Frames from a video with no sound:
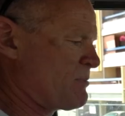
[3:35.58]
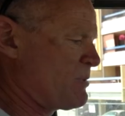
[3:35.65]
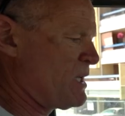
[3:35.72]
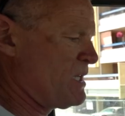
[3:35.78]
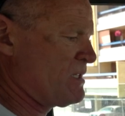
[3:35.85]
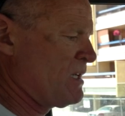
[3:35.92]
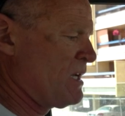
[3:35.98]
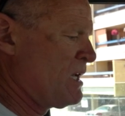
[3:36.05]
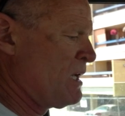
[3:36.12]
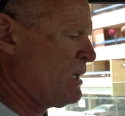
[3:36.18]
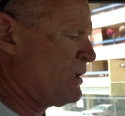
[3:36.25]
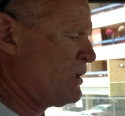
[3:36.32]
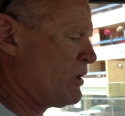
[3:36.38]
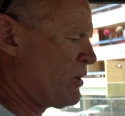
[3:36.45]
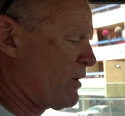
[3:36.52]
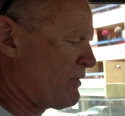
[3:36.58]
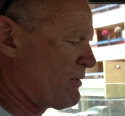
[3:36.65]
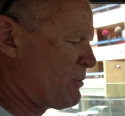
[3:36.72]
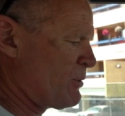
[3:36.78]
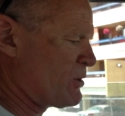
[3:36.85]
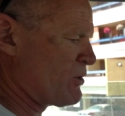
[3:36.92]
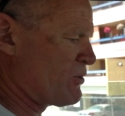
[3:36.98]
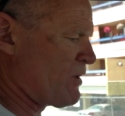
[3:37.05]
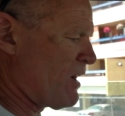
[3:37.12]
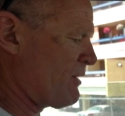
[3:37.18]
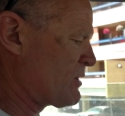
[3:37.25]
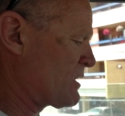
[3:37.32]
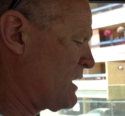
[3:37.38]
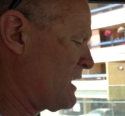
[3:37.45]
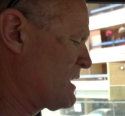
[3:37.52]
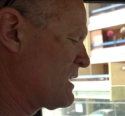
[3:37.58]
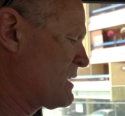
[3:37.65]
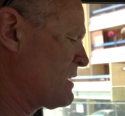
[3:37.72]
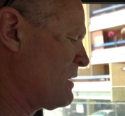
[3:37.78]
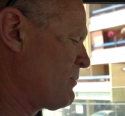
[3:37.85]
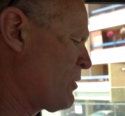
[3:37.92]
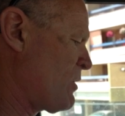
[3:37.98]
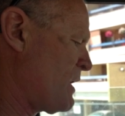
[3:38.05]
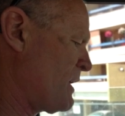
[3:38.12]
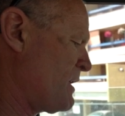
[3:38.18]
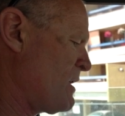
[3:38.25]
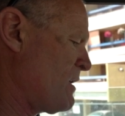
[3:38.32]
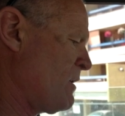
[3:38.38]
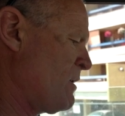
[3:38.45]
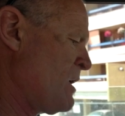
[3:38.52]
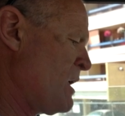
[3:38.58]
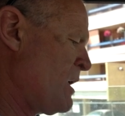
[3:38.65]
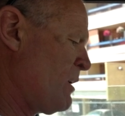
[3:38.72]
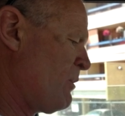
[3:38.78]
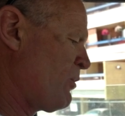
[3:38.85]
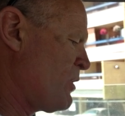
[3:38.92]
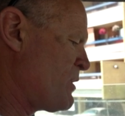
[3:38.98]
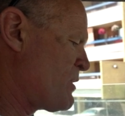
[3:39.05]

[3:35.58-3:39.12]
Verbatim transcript: And once you sign the pre-trip inspection and hand it to the examiner,